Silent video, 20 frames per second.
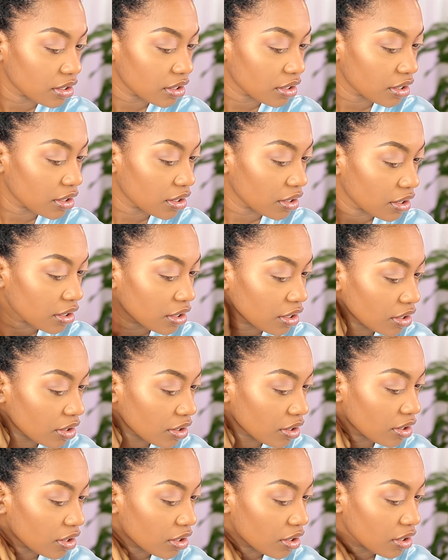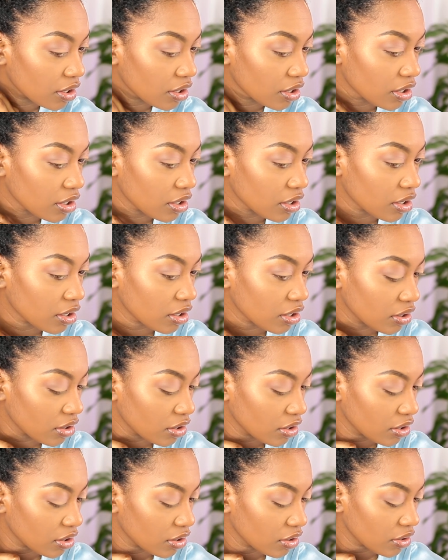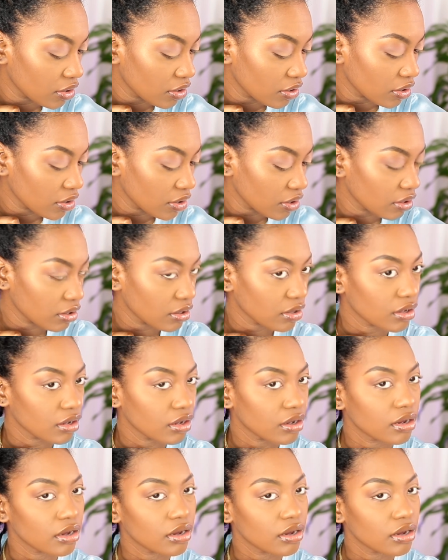No one is speaking in this clip.